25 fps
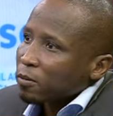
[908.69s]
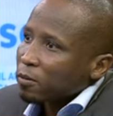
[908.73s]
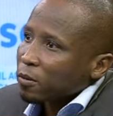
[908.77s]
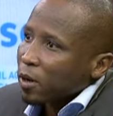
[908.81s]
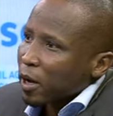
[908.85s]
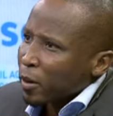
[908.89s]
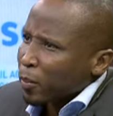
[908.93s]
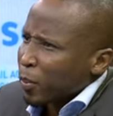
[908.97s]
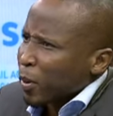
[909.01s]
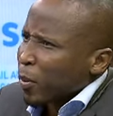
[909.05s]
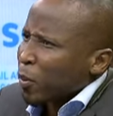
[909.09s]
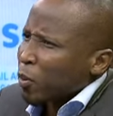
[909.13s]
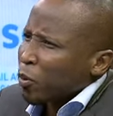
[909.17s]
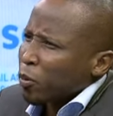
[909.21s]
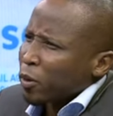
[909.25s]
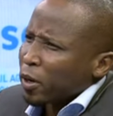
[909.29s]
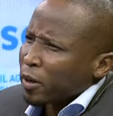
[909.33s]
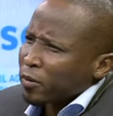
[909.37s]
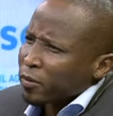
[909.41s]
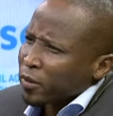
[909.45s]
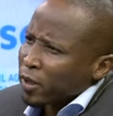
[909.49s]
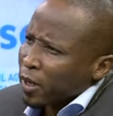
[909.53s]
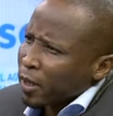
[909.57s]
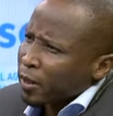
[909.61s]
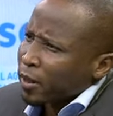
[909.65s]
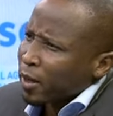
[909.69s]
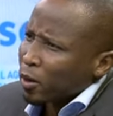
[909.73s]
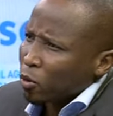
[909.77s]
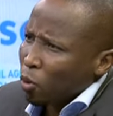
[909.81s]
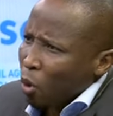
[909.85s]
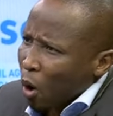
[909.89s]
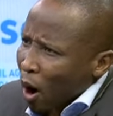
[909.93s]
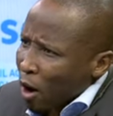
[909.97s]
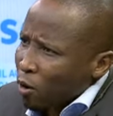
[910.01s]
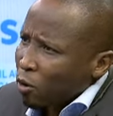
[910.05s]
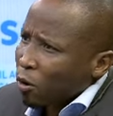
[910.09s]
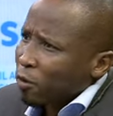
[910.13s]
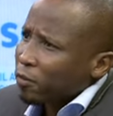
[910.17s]
And people would have said that.
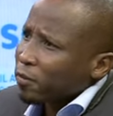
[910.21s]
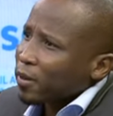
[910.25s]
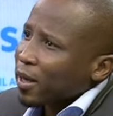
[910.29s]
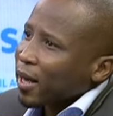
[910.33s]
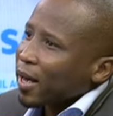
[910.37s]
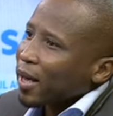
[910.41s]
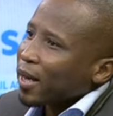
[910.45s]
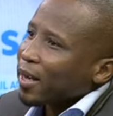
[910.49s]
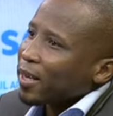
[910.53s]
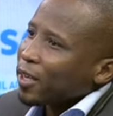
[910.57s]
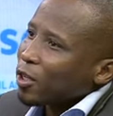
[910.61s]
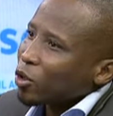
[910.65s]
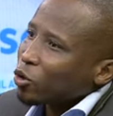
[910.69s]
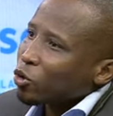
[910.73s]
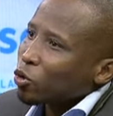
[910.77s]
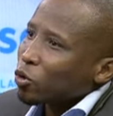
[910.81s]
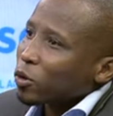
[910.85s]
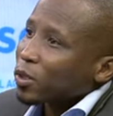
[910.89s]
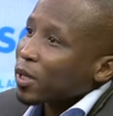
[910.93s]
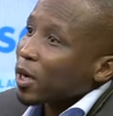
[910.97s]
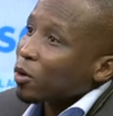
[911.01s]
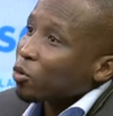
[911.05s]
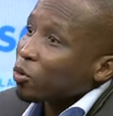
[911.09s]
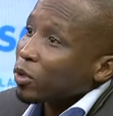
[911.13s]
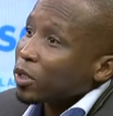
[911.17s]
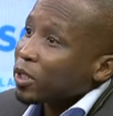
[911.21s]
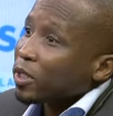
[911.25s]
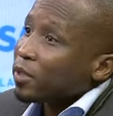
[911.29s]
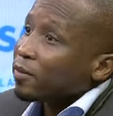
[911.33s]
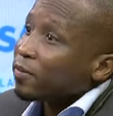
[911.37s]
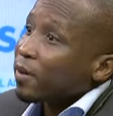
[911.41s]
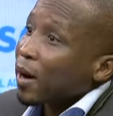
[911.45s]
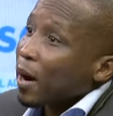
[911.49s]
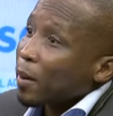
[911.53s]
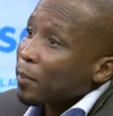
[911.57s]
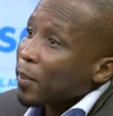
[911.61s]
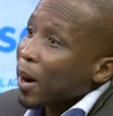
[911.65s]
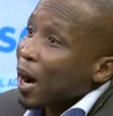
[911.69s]
One of the issues that we
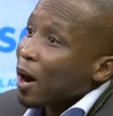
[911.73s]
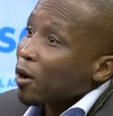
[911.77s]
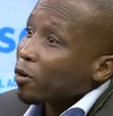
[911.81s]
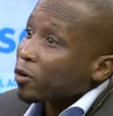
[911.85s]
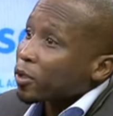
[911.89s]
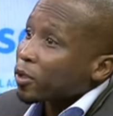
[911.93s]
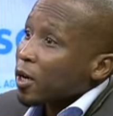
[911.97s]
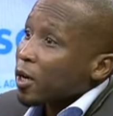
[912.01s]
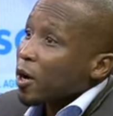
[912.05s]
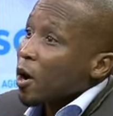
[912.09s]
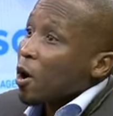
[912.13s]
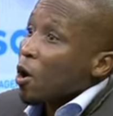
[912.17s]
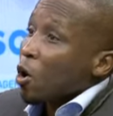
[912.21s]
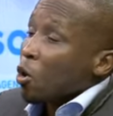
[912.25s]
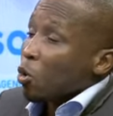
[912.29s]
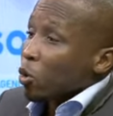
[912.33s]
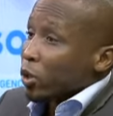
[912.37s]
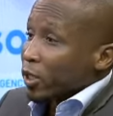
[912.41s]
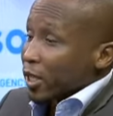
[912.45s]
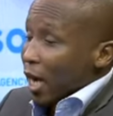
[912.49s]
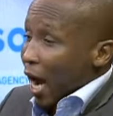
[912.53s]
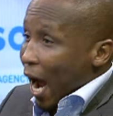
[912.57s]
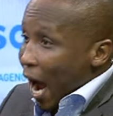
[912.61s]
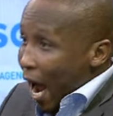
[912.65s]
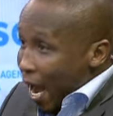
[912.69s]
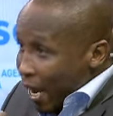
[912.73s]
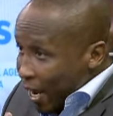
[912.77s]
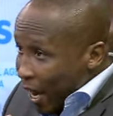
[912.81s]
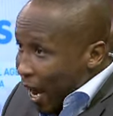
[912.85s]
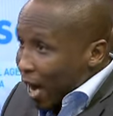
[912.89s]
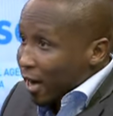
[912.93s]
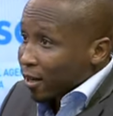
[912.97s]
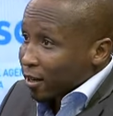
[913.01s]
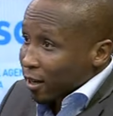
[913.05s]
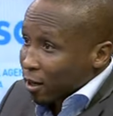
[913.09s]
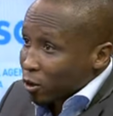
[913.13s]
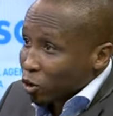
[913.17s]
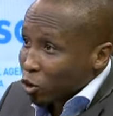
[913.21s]
differ about, which I
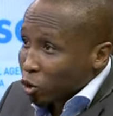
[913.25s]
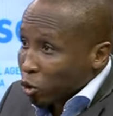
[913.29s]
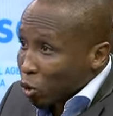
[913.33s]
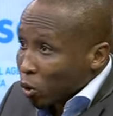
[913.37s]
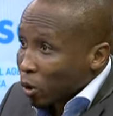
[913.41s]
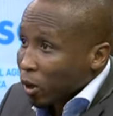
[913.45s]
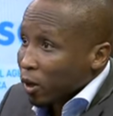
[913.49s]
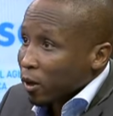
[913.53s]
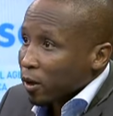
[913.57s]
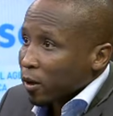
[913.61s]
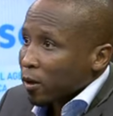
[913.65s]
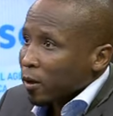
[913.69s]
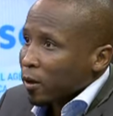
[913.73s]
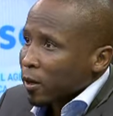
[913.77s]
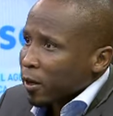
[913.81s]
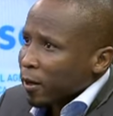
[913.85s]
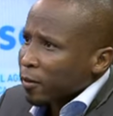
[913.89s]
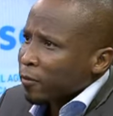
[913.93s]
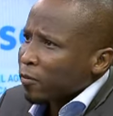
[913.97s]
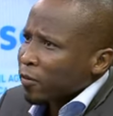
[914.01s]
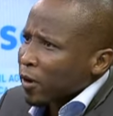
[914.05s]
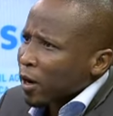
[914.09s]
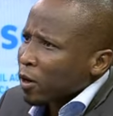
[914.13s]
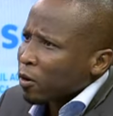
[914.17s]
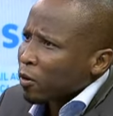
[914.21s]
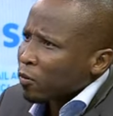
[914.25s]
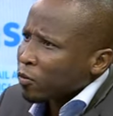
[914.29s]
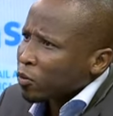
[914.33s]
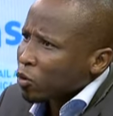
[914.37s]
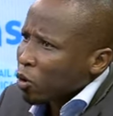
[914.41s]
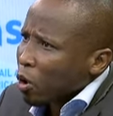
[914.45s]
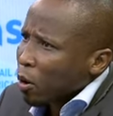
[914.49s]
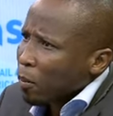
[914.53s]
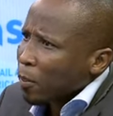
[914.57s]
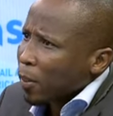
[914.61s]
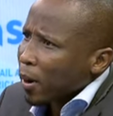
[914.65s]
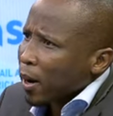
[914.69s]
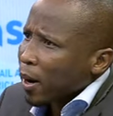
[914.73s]
undertook in front of
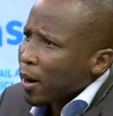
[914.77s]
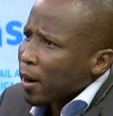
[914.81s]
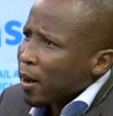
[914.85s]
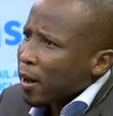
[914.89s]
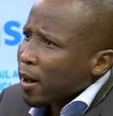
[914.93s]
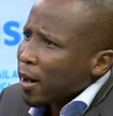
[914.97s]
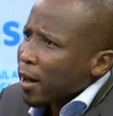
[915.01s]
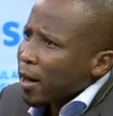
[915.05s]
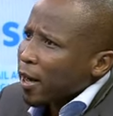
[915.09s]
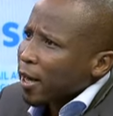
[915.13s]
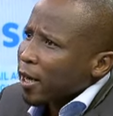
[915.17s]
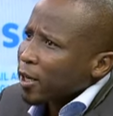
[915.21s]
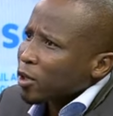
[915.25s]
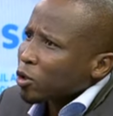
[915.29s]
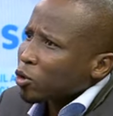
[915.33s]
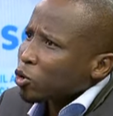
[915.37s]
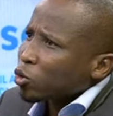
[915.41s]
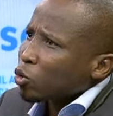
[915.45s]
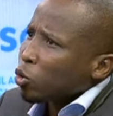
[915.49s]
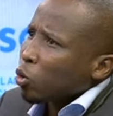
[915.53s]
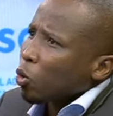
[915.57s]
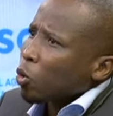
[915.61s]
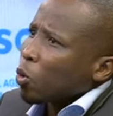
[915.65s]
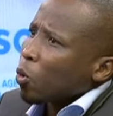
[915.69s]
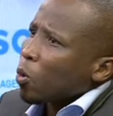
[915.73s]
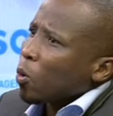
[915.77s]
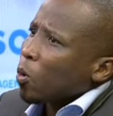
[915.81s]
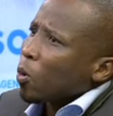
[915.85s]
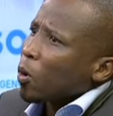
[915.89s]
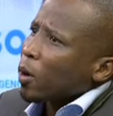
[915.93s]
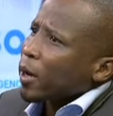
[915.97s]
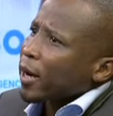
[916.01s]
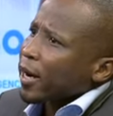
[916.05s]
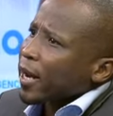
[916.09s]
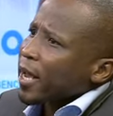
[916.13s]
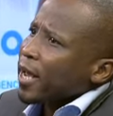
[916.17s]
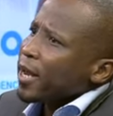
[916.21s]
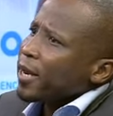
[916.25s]
Scopa, is to
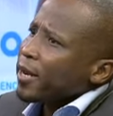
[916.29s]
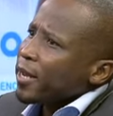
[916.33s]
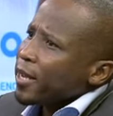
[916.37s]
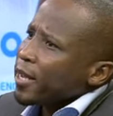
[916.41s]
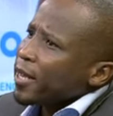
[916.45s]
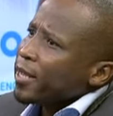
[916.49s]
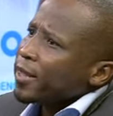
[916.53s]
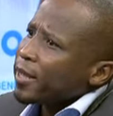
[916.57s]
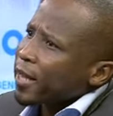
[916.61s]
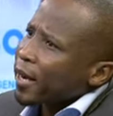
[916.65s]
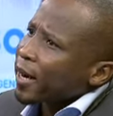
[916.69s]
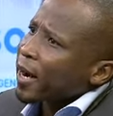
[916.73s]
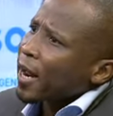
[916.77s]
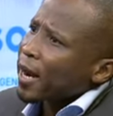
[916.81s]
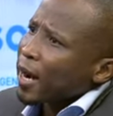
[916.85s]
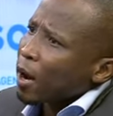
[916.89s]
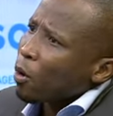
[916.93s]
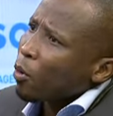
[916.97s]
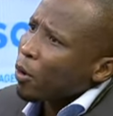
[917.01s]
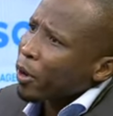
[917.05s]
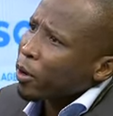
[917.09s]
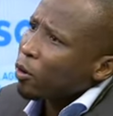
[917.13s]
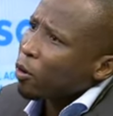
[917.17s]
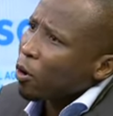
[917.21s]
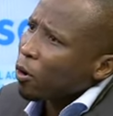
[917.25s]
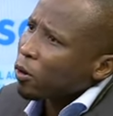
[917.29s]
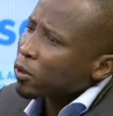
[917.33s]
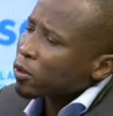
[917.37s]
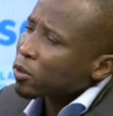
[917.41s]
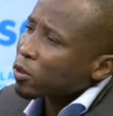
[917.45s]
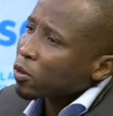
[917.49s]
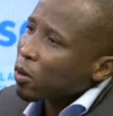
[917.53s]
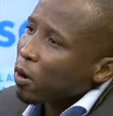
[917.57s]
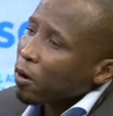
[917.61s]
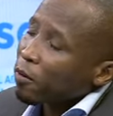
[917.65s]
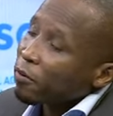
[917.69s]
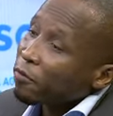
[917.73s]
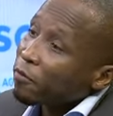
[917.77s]
rein in the runaway costs
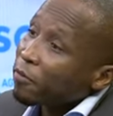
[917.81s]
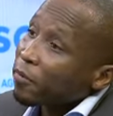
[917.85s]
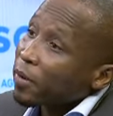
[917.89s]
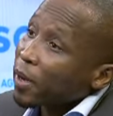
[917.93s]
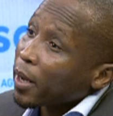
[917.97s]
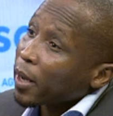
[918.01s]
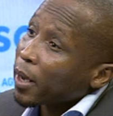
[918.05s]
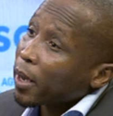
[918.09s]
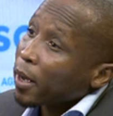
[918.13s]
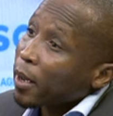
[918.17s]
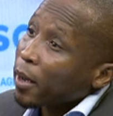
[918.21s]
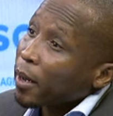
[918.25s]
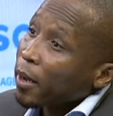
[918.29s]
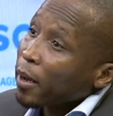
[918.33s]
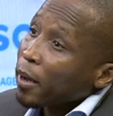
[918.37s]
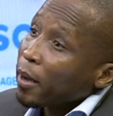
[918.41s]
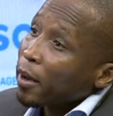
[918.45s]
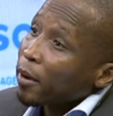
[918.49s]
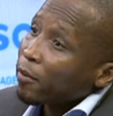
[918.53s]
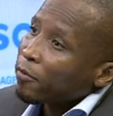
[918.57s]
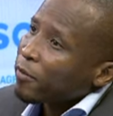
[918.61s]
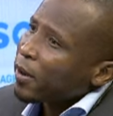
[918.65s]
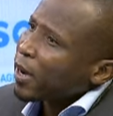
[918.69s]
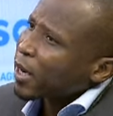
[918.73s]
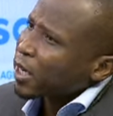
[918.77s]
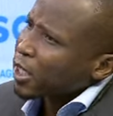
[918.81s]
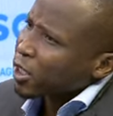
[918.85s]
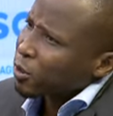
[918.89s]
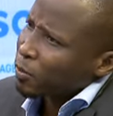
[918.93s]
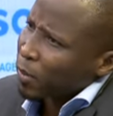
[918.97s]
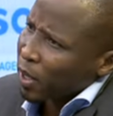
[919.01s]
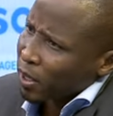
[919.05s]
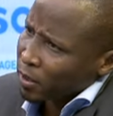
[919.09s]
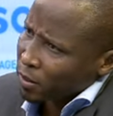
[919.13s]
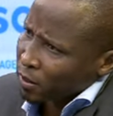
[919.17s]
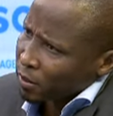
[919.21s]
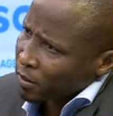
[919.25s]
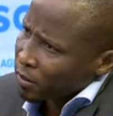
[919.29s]
of
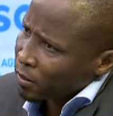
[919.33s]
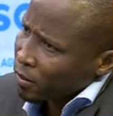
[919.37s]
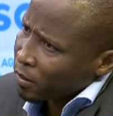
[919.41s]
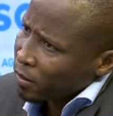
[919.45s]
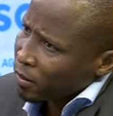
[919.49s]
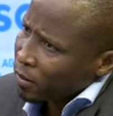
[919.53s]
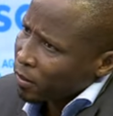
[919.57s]
Werksmans.